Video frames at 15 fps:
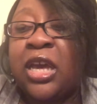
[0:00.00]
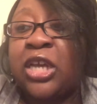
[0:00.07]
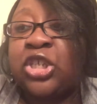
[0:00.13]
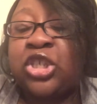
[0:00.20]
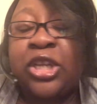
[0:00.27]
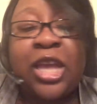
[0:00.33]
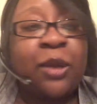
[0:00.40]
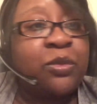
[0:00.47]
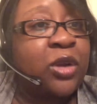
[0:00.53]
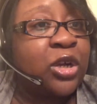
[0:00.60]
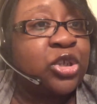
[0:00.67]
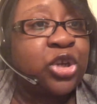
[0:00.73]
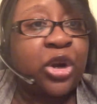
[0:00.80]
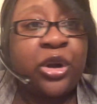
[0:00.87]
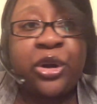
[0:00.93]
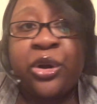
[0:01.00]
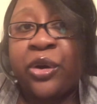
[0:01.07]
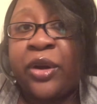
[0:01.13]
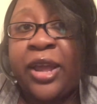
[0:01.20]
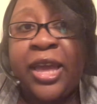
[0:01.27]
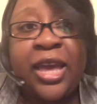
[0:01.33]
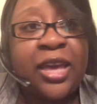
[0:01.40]
she kept on turning
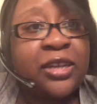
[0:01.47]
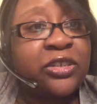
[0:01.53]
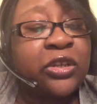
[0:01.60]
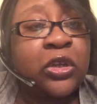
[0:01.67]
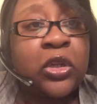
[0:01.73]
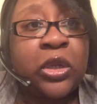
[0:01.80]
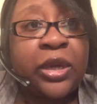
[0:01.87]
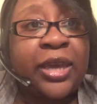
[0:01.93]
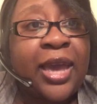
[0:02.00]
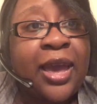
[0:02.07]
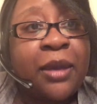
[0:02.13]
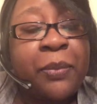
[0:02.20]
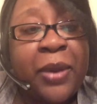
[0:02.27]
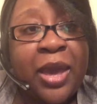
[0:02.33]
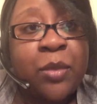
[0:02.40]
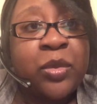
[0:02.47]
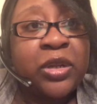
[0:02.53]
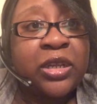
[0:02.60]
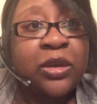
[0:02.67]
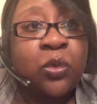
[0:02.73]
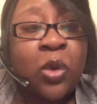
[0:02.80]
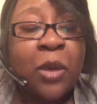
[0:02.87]
her head to look at
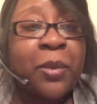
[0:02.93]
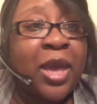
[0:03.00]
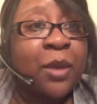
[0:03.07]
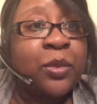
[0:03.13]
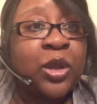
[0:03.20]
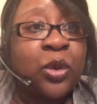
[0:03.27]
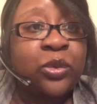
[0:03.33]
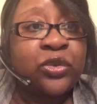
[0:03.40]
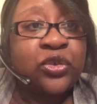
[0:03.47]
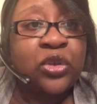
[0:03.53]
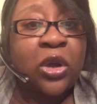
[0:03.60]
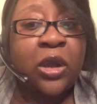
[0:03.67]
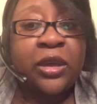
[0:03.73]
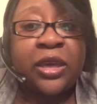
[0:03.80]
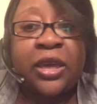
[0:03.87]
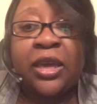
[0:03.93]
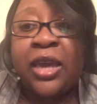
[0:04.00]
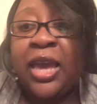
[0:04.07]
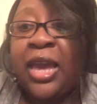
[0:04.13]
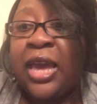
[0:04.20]
Pamela while Pamela was talking.